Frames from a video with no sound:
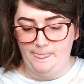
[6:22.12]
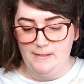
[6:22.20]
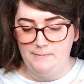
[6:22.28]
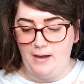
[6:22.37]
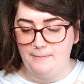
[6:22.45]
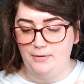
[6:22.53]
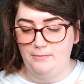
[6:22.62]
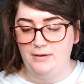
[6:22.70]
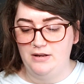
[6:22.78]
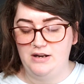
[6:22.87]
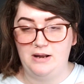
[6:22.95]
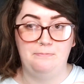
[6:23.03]

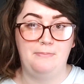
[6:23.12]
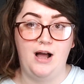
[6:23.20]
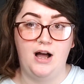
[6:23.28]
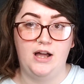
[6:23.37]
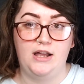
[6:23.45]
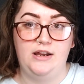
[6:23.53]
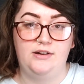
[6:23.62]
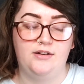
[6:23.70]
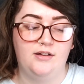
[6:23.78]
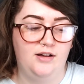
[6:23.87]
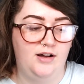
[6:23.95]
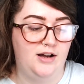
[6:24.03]
peppermint, and pine.
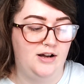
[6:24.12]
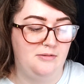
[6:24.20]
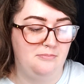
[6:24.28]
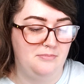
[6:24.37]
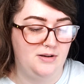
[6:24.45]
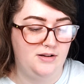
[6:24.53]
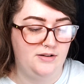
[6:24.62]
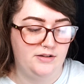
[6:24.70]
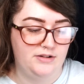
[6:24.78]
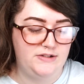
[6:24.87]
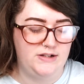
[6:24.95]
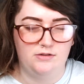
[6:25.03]

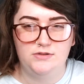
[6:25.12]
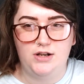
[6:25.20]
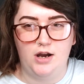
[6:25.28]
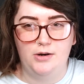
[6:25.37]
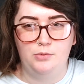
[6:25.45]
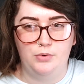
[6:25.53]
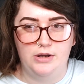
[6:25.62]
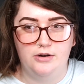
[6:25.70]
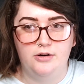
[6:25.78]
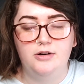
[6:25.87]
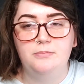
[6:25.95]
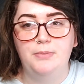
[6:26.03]
It sounds kind of
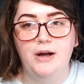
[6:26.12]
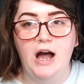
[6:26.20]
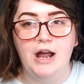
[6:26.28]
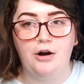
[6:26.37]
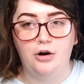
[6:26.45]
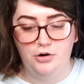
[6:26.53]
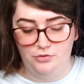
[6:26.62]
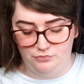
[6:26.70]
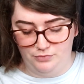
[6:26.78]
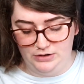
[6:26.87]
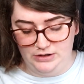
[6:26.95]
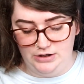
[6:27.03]
weird, but I heard
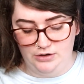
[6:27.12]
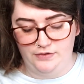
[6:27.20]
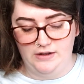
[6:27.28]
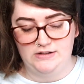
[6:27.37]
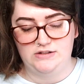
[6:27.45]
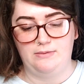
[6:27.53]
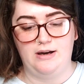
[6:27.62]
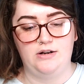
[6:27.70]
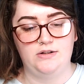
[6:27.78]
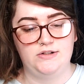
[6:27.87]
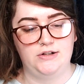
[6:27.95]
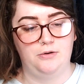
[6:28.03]
really good things about
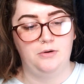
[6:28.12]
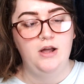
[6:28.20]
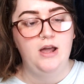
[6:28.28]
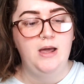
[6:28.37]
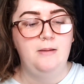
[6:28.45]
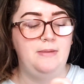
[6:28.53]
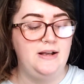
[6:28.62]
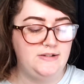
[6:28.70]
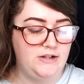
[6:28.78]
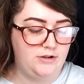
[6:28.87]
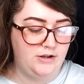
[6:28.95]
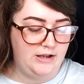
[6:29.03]
it. So
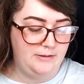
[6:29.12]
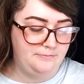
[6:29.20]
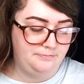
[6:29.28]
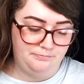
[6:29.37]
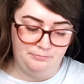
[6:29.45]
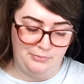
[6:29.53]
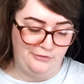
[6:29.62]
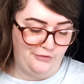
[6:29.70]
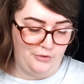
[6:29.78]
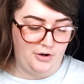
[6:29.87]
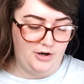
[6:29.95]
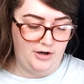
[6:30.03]
basically,
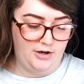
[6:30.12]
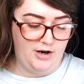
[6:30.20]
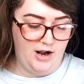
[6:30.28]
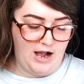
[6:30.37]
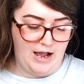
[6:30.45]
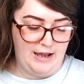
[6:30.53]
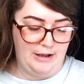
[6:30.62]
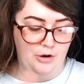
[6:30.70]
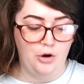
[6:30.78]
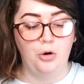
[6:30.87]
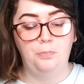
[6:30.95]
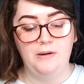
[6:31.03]
before I
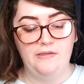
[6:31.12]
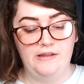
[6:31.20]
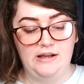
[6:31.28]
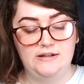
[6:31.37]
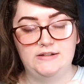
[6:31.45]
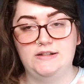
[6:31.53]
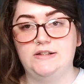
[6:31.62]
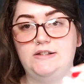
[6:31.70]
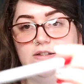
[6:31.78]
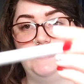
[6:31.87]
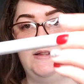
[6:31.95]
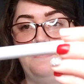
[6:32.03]
open these, this
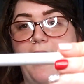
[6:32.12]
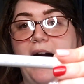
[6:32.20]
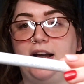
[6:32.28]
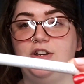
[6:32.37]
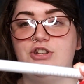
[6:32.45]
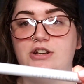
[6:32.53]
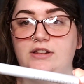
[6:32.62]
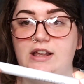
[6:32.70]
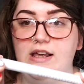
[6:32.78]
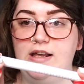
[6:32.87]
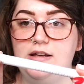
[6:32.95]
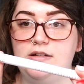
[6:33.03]
is the packaging
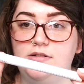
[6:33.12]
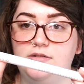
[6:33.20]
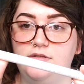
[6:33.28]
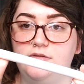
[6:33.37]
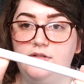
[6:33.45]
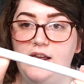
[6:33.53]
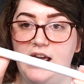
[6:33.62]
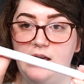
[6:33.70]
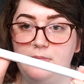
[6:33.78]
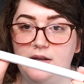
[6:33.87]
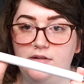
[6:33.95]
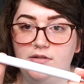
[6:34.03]
they came
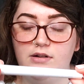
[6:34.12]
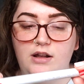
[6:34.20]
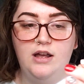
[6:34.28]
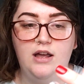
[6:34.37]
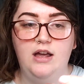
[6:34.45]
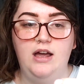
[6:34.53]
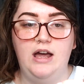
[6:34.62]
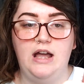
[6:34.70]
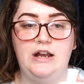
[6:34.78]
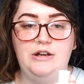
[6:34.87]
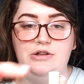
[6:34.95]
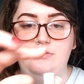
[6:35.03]
in,
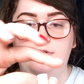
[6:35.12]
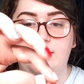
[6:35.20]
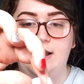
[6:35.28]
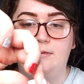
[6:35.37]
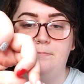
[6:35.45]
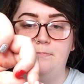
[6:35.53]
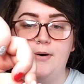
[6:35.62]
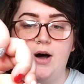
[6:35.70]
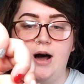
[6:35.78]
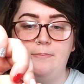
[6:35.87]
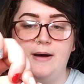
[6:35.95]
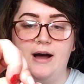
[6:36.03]
and you like
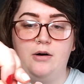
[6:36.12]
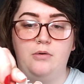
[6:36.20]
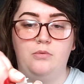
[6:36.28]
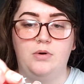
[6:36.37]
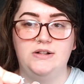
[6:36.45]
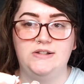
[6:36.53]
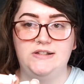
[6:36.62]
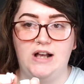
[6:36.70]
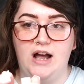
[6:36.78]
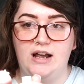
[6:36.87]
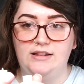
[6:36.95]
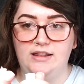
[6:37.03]
pop out one
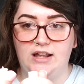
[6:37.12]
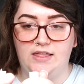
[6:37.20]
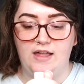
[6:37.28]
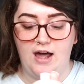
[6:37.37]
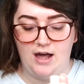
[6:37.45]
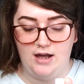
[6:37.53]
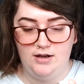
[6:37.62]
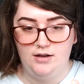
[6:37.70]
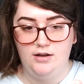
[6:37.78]
side like that,